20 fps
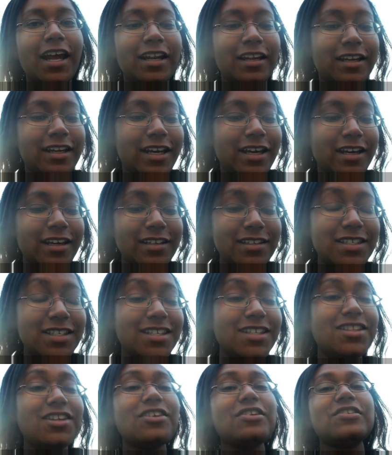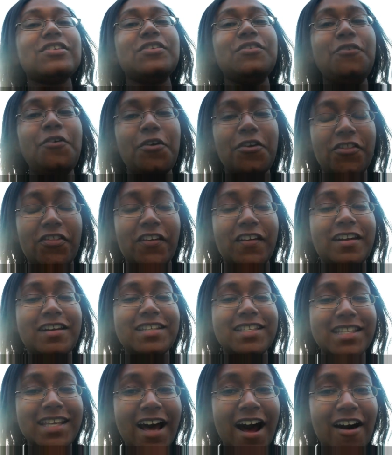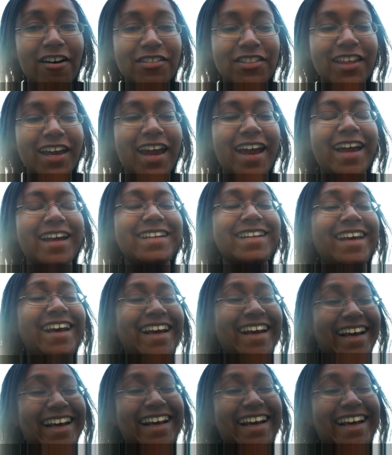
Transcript: and an east, there is a north and a south, and